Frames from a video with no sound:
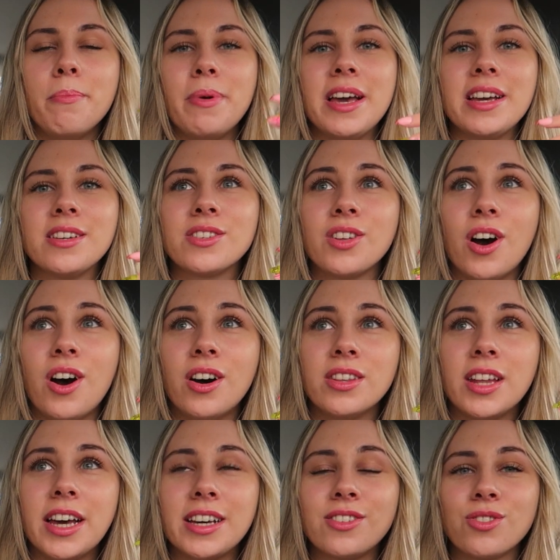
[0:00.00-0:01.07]
based on
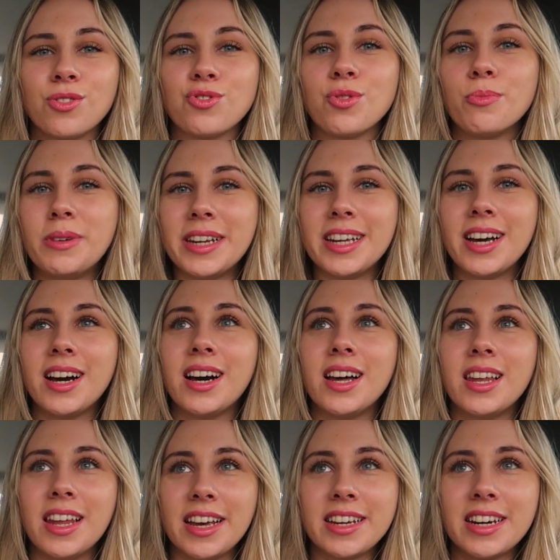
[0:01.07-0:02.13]
like social media
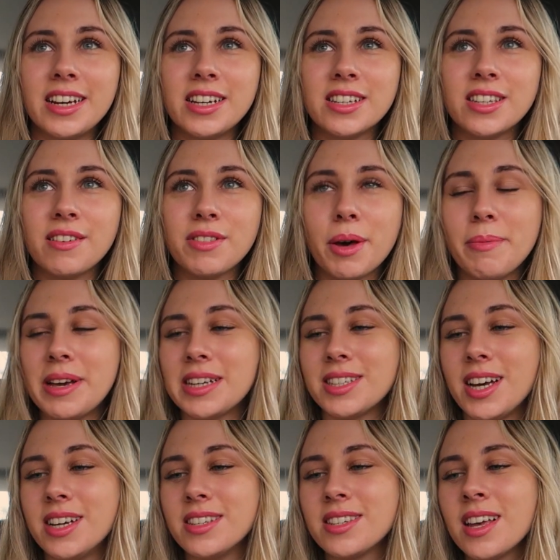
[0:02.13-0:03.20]
likeness, if that makes
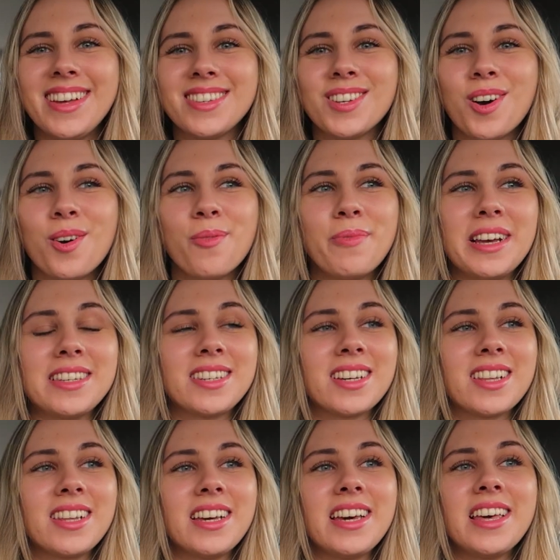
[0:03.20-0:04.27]
sense. And so
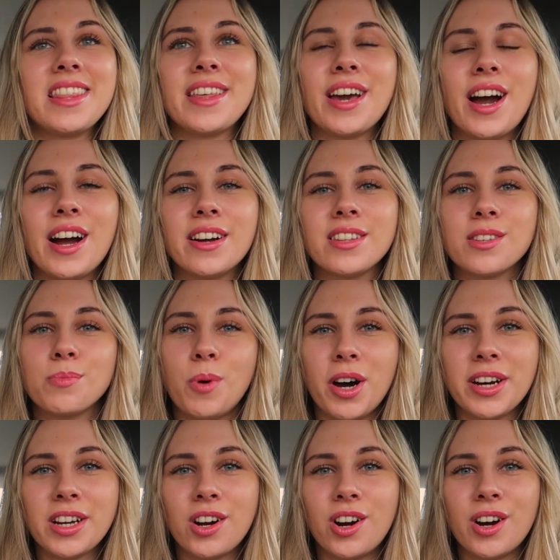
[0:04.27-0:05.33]
basically they hire this
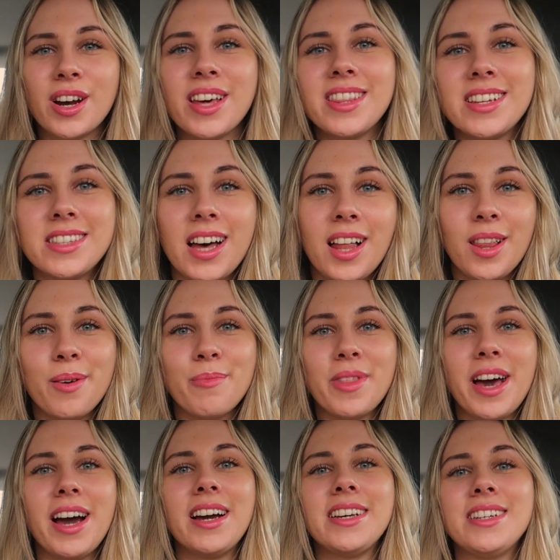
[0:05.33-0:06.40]
bodyguard, and they tell him
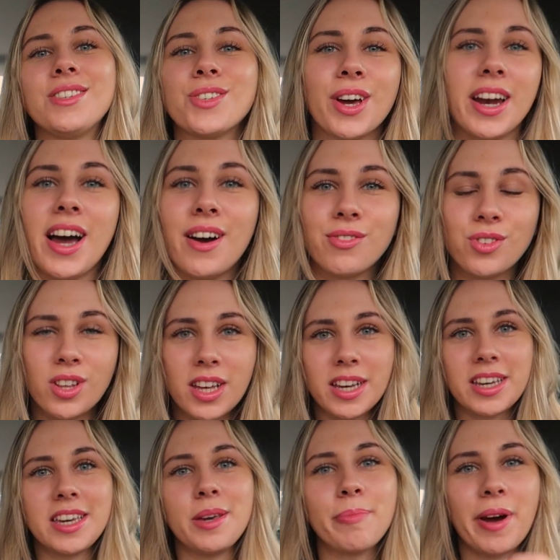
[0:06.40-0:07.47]
that he's gonna have to like
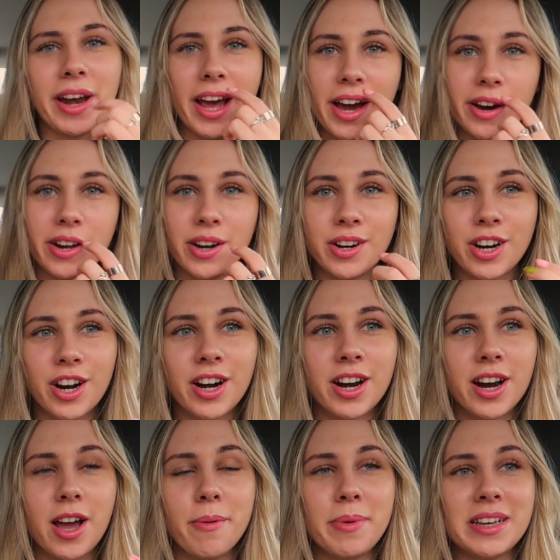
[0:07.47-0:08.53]
keep an eye out on her
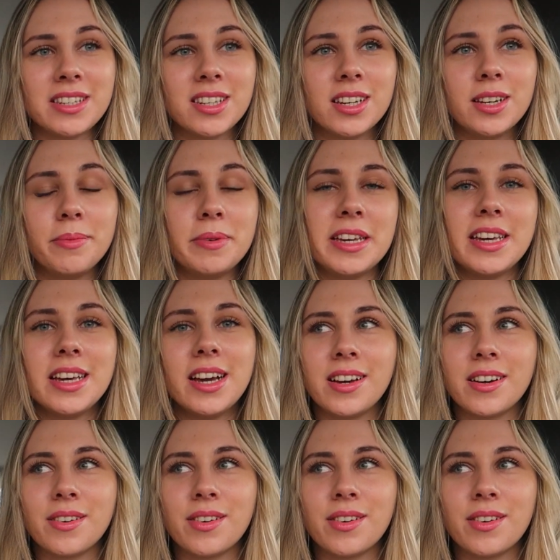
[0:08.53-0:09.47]
and basically be a